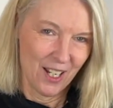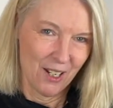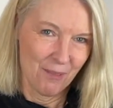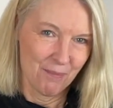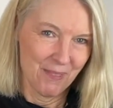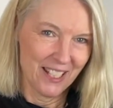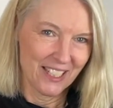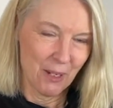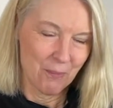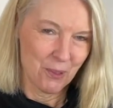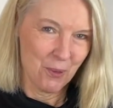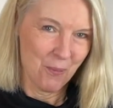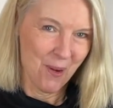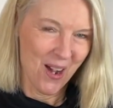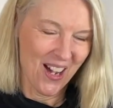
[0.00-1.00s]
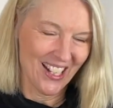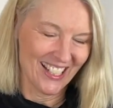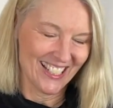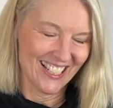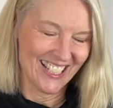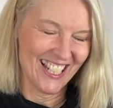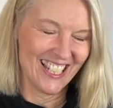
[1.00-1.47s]
Make up your
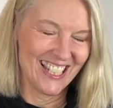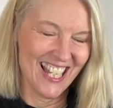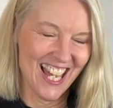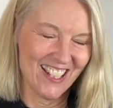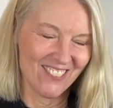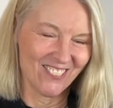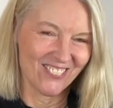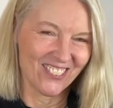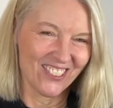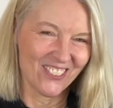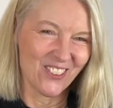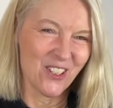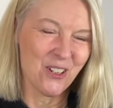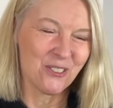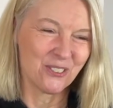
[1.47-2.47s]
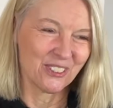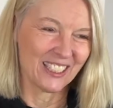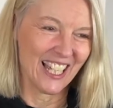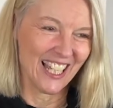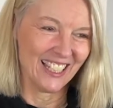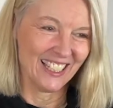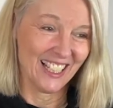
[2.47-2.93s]
mind, and then we're off
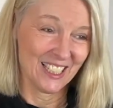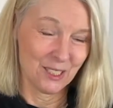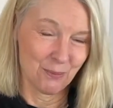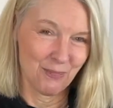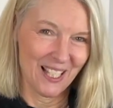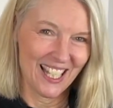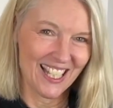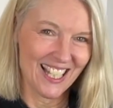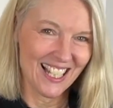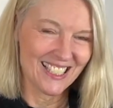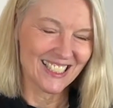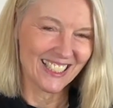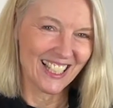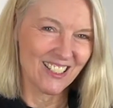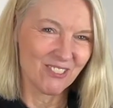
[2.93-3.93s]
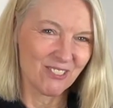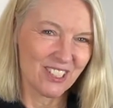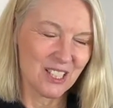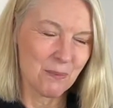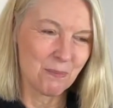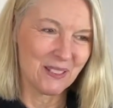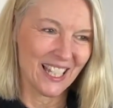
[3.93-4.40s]
again. Let's play that again with
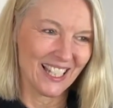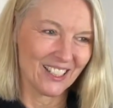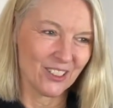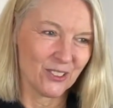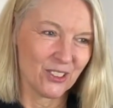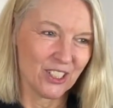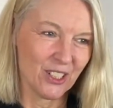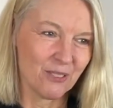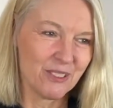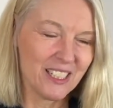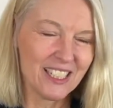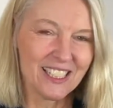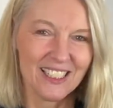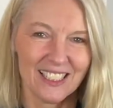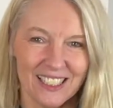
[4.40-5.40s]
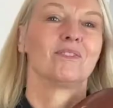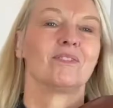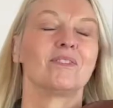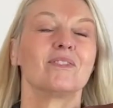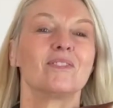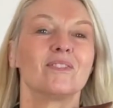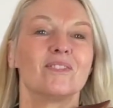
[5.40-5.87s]
the piano, shall we?
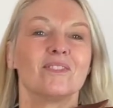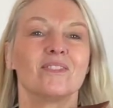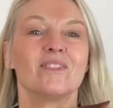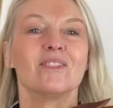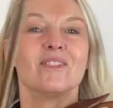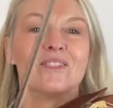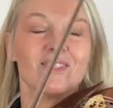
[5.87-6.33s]
1,